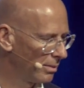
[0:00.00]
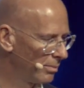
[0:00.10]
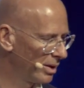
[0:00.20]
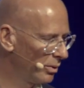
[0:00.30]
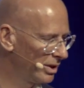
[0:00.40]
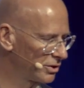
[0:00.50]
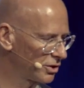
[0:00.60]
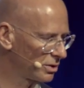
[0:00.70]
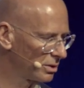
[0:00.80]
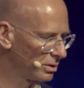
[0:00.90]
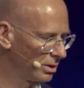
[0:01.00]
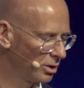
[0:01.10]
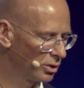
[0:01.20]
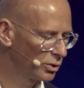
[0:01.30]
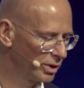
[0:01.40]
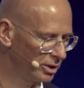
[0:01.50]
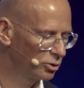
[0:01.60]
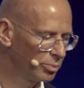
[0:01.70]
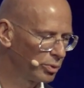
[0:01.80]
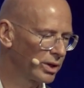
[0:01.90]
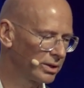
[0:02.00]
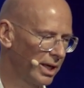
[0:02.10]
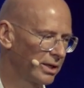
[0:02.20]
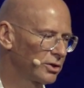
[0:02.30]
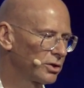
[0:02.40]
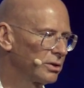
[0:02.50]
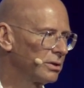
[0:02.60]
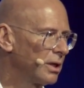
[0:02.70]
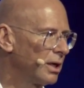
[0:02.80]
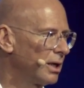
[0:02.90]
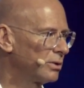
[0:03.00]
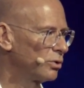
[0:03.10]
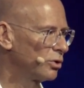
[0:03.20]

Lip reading: by which, you need to put attention to